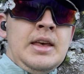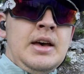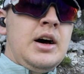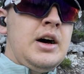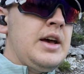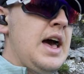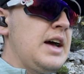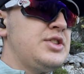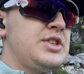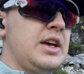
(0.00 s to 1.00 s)
Yeah,
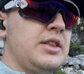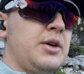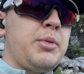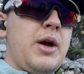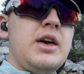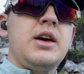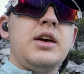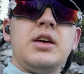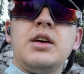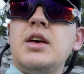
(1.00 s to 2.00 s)
just taking a little
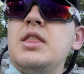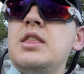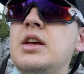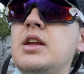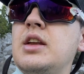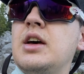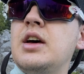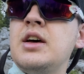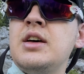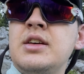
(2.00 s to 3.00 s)
break, and
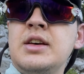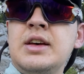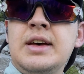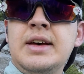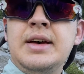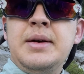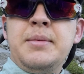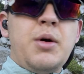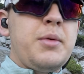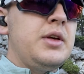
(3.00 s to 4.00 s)
then
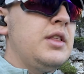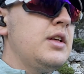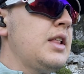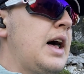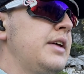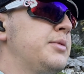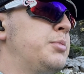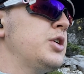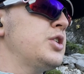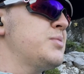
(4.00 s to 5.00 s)
probably the last
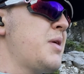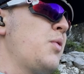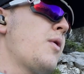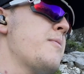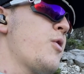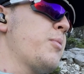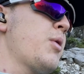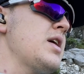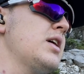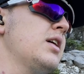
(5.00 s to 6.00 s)
push, maybe one more
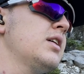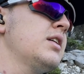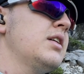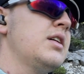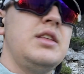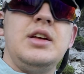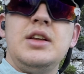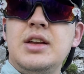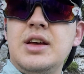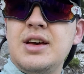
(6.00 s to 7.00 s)
break, and
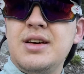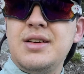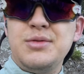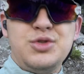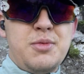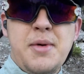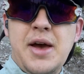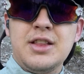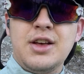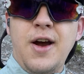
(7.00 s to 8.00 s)
then should be
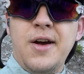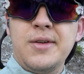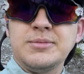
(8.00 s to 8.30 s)
back at the car.